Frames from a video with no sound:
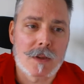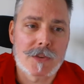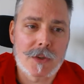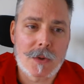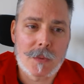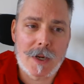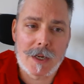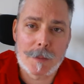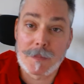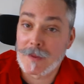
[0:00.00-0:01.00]
So,
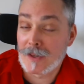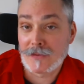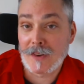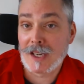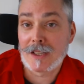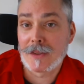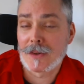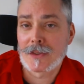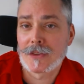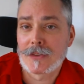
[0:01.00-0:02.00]
and finally,
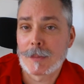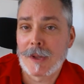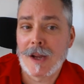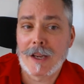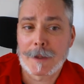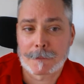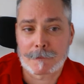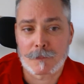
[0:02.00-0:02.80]
there's a supply